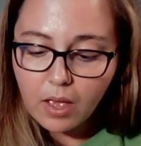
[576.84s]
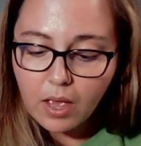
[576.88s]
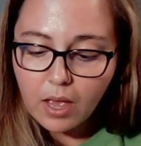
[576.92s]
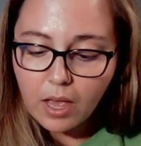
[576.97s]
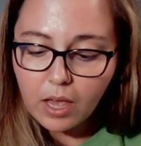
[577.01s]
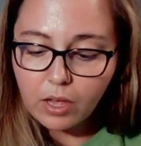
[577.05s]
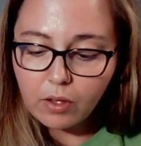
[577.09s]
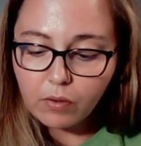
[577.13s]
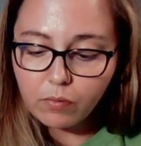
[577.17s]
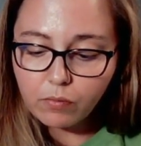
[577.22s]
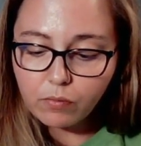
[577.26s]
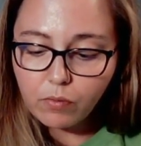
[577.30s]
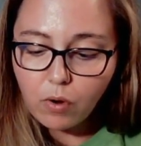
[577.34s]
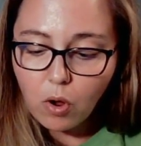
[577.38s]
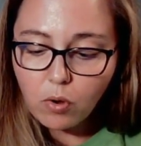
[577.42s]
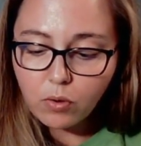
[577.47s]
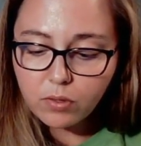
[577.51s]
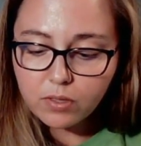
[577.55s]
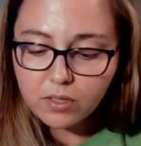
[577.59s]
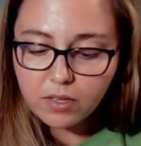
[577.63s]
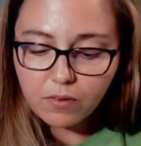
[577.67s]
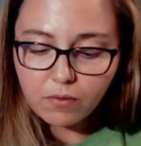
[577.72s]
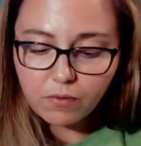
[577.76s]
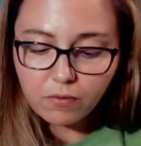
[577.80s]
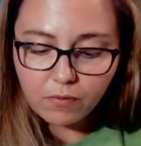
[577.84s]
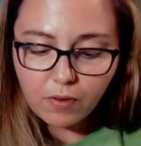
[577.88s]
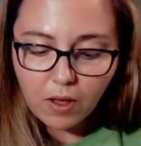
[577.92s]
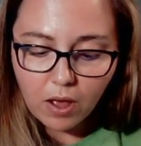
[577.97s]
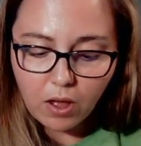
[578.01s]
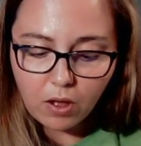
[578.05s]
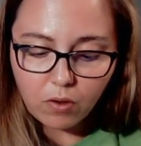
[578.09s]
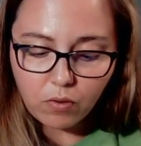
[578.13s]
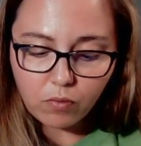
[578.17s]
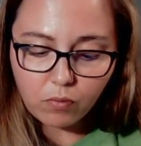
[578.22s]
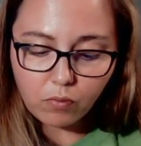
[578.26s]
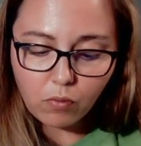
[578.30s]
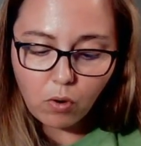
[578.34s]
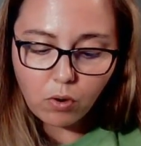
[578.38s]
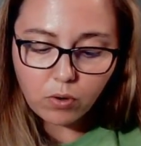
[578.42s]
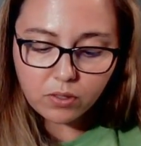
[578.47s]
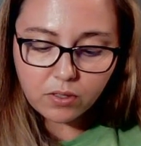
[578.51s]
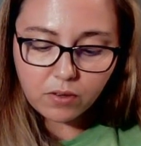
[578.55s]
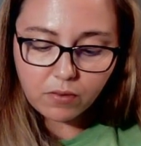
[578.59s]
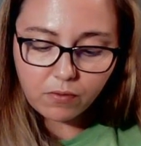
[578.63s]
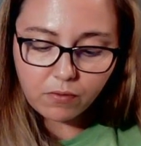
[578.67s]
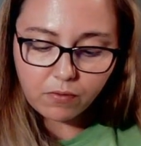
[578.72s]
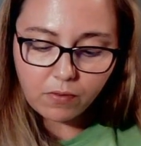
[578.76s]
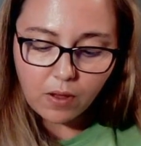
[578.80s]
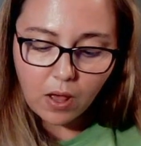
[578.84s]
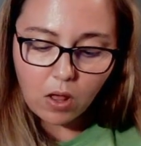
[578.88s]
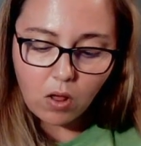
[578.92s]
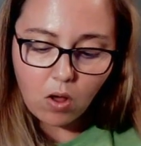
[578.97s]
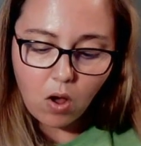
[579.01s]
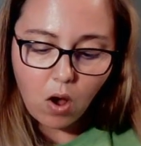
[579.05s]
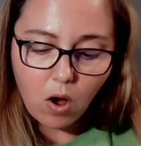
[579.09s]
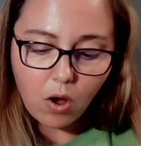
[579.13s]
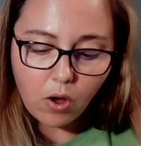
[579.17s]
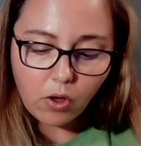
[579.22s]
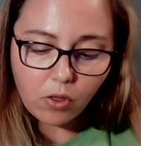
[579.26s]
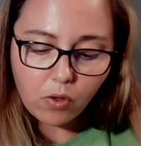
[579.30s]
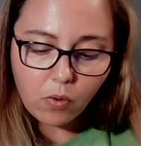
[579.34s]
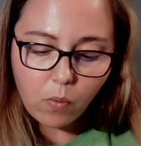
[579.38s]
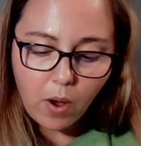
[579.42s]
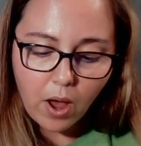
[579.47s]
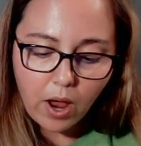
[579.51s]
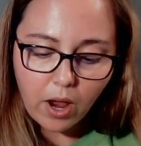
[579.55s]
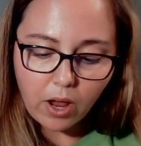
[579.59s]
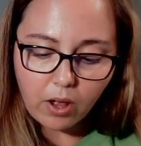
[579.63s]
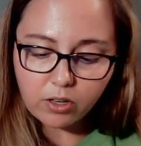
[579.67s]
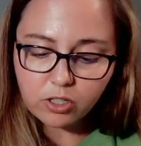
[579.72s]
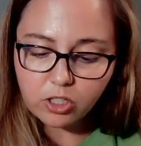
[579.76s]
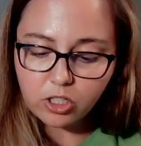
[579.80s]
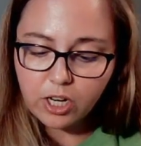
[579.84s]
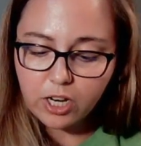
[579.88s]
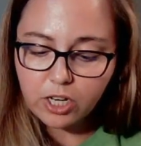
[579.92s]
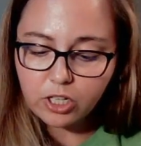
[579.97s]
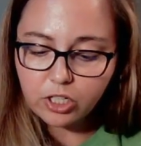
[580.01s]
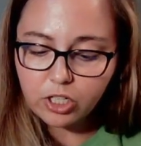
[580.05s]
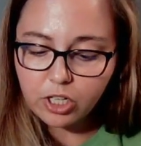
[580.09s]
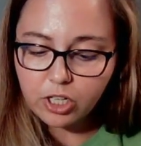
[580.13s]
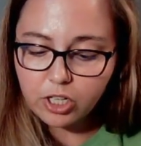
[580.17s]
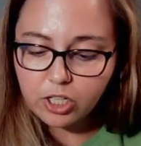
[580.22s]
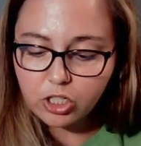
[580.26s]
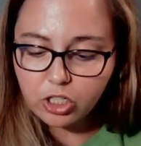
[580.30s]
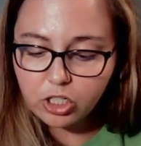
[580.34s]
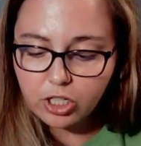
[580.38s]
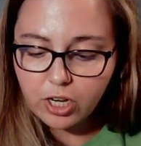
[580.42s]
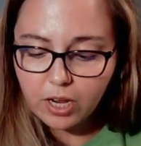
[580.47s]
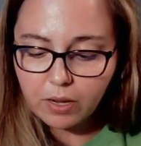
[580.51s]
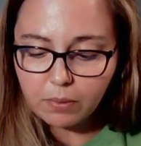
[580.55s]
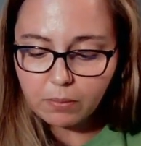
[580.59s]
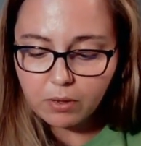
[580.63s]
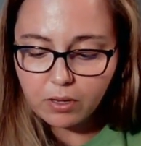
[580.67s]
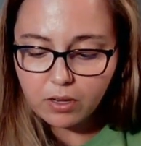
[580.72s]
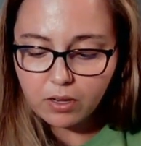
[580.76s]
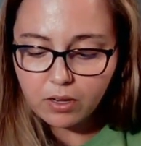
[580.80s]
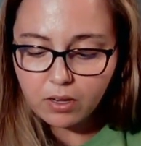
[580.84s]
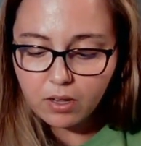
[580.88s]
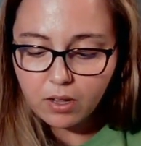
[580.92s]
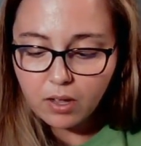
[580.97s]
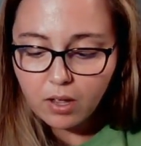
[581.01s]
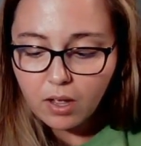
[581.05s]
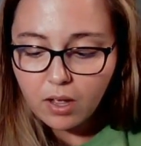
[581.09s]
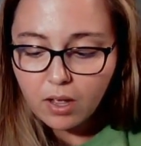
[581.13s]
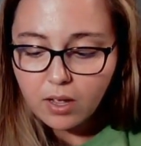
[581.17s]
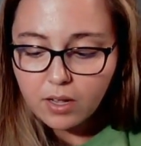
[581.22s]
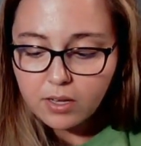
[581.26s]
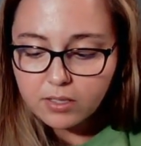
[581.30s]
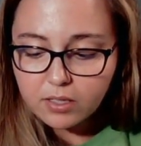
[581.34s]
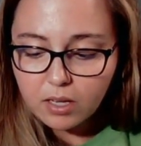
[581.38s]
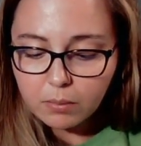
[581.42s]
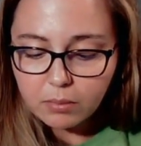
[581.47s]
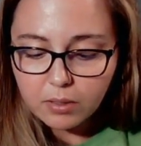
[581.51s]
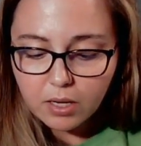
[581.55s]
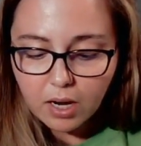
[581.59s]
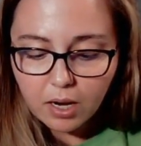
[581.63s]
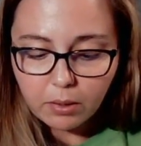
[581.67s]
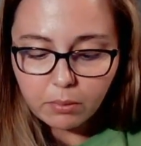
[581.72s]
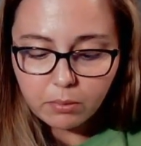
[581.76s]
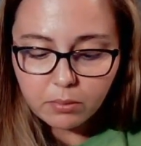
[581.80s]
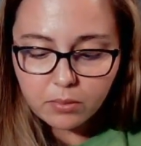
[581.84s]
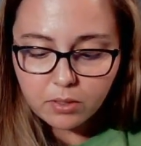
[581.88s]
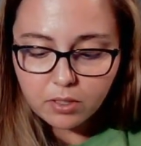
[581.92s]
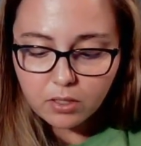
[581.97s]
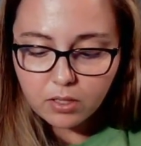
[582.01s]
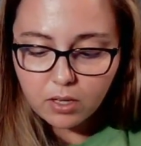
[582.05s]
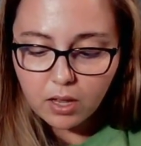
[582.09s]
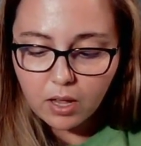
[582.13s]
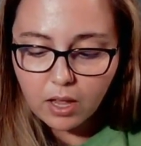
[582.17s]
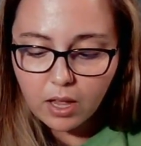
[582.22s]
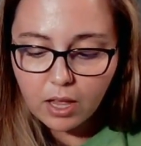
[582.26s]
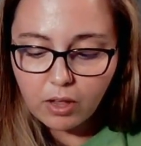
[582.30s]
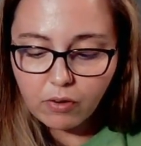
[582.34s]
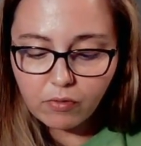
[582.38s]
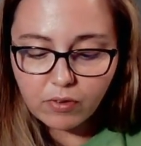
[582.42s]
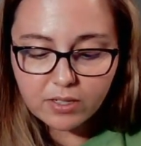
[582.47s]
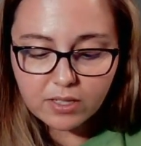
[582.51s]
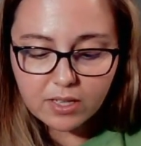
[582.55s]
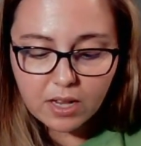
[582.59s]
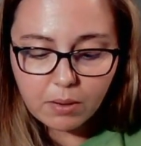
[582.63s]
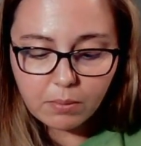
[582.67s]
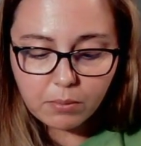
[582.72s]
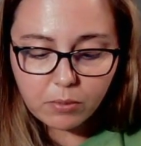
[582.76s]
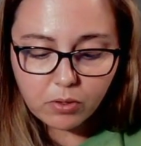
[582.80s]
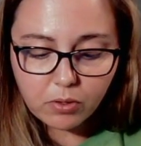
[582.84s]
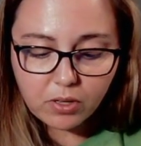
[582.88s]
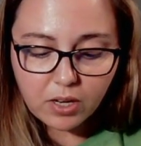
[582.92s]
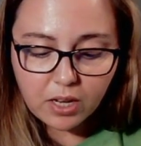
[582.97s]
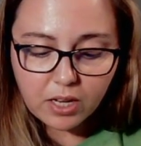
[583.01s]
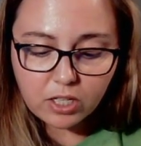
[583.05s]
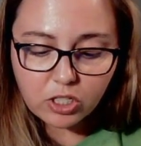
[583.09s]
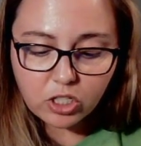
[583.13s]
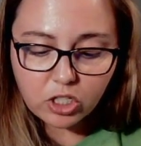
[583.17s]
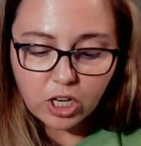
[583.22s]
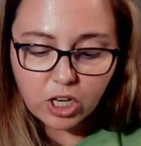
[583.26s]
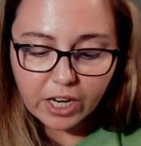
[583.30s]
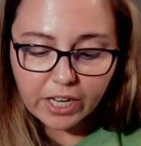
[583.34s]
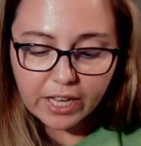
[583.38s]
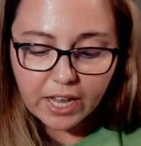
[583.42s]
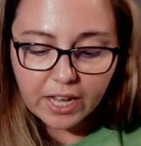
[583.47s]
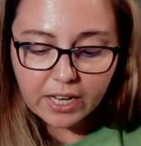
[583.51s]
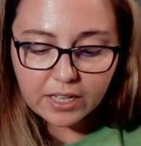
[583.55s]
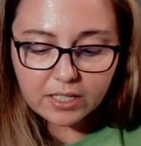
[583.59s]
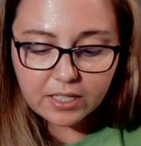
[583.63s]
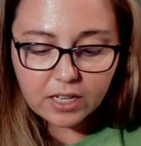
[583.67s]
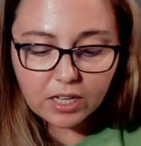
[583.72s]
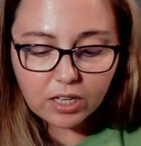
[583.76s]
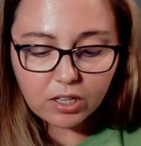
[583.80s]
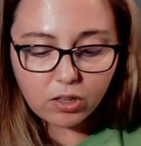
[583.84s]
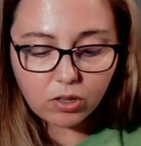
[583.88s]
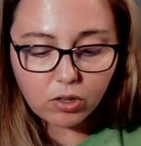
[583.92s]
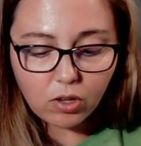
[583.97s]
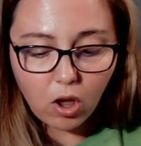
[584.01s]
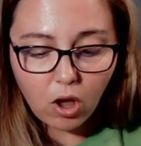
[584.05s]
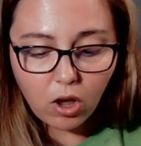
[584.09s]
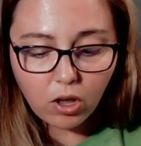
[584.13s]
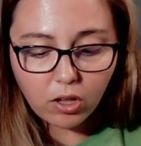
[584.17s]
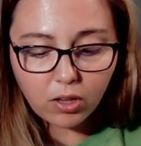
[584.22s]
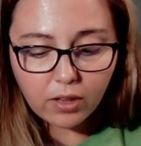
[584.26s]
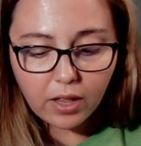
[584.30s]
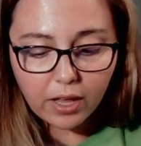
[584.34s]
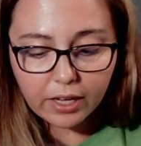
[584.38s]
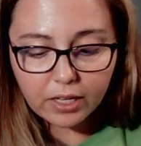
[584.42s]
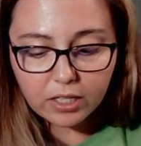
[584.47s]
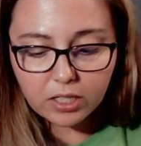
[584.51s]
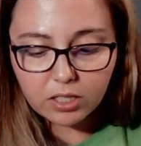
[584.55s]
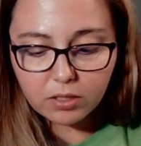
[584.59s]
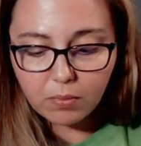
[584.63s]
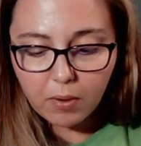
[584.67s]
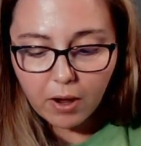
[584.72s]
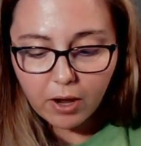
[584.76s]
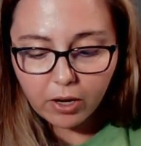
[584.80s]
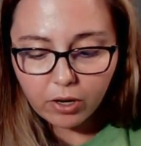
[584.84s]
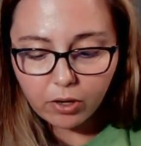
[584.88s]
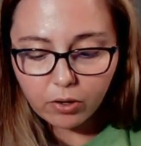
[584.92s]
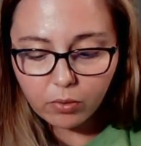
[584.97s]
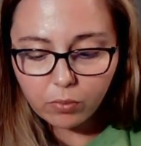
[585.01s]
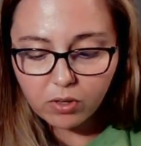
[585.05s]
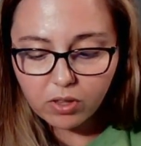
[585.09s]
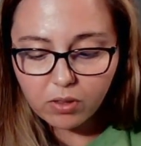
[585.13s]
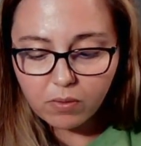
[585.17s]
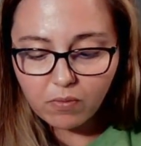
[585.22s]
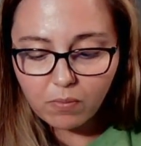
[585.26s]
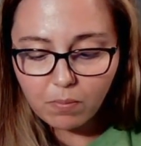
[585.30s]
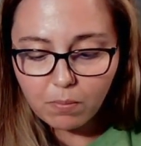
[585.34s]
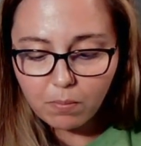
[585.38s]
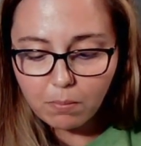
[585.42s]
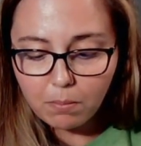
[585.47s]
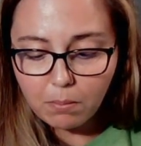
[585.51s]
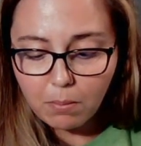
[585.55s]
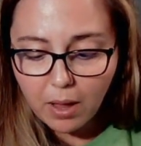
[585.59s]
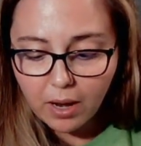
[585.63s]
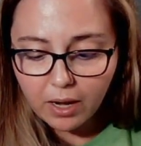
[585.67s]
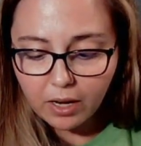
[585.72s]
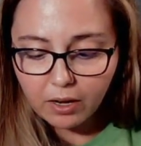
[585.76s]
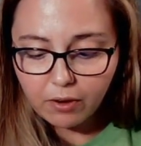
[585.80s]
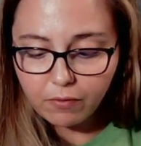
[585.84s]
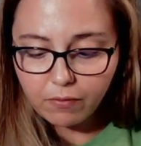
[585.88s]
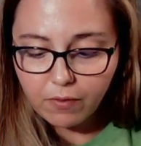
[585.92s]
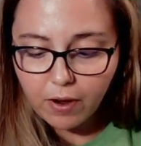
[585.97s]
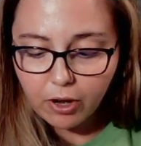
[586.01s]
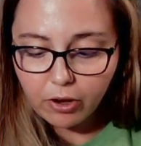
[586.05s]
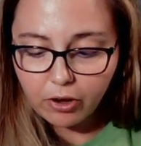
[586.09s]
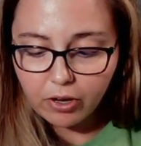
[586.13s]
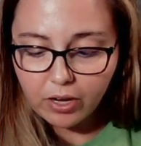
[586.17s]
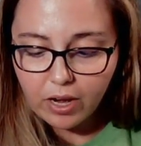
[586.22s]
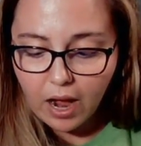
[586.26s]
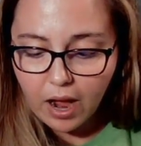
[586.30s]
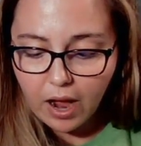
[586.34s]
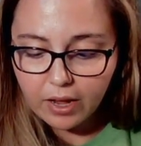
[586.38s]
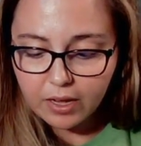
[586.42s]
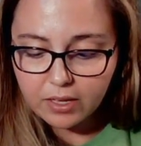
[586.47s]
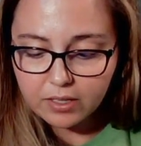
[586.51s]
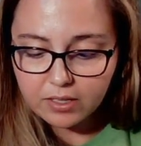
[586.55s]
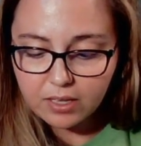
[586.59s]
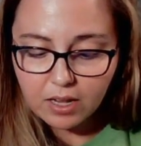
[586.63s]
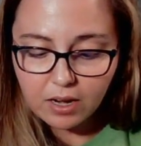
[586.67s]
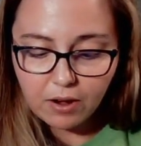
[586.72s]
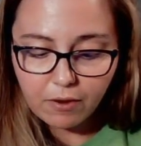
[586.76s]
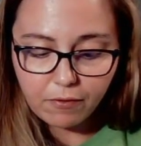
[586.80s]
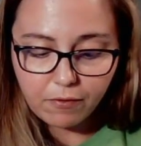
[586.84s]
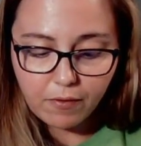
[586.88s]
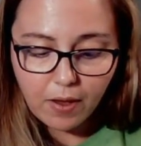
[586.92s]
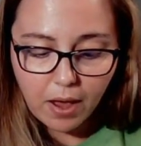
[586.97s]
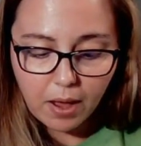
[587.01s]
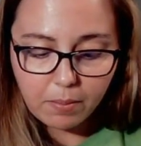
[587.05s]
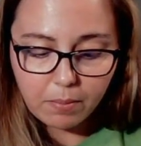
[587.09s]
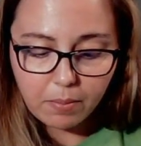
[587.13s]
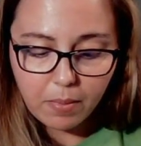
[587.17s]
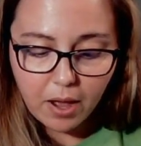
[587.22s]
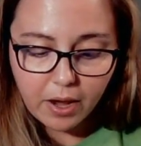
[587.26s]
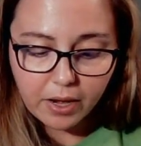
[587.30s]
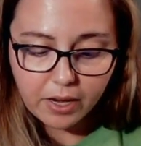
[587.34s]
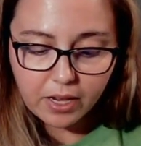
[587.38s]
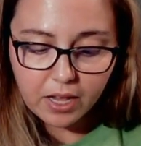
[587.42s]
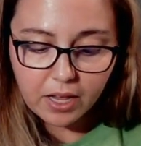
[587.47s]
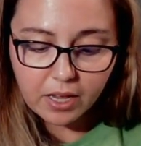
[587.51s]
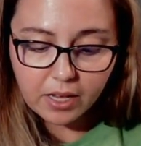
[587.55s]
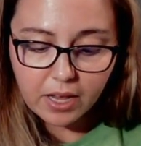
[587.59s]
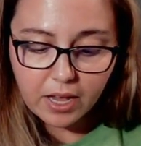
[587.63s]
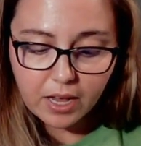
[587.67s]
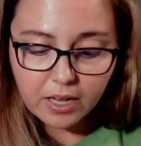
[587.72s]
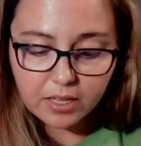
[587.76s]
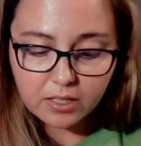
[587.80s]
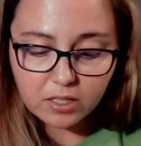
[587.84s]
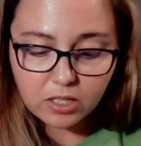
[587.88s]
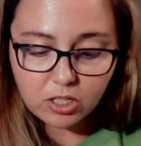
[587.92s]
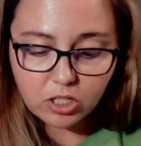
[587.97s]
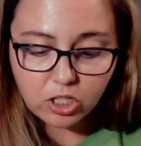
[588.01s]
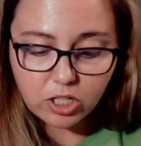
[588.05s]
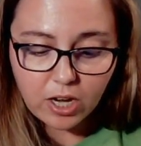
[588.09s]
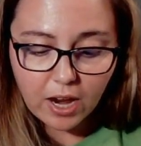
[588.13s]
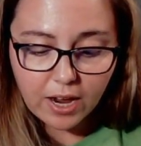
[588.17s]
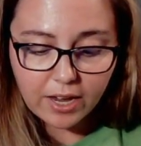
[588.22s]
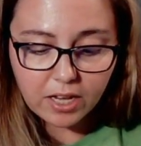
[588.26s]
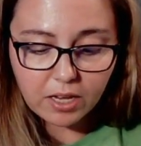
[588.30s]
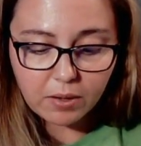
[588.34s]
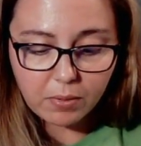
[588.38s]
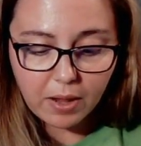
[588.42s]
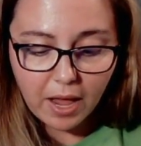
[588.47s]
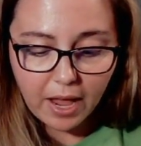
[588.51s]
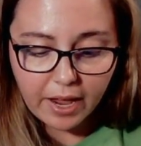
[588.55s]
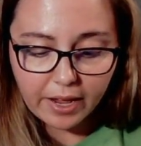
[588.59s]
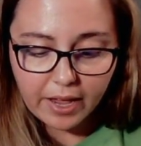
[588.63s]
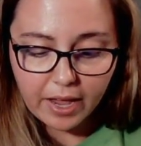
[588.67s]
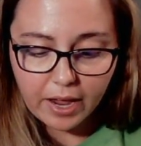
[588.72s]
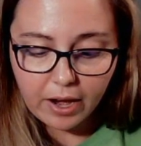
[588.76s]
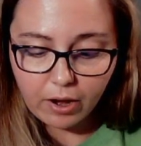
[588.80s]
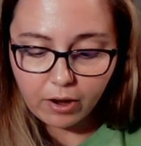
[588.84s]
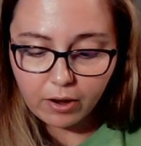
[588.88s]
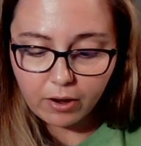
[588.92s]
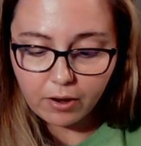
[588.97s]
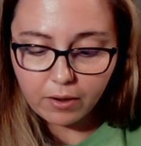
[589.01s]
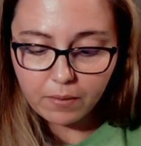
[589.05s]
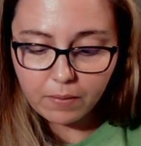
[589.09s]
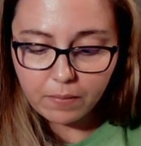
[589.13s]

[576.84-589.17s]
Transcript: It rose and fell, all the while changing its shape. Sometimes it resembled a gigantic, long-legged spider with many fiery eyes and a fat body encased in shaggy black hair.